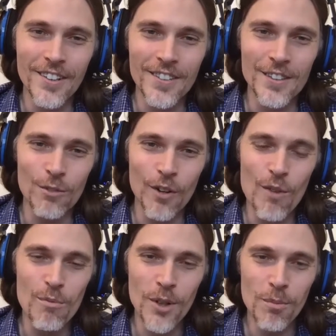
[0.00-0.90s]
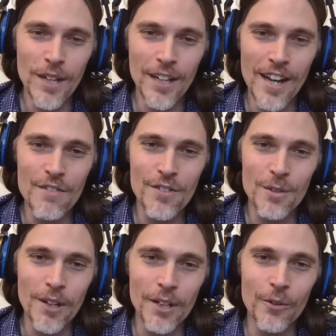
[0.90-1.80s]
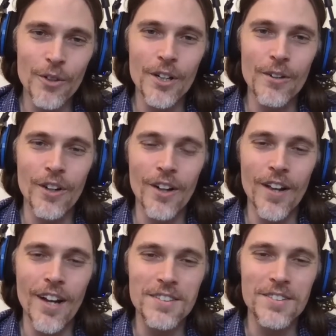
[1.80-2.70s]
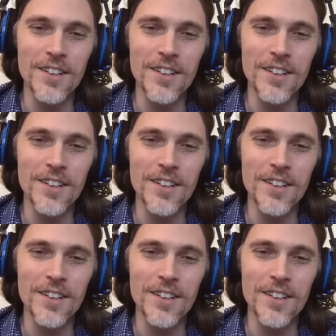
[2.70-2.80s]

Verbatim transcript: this is where I built my life and my career and all that. So you're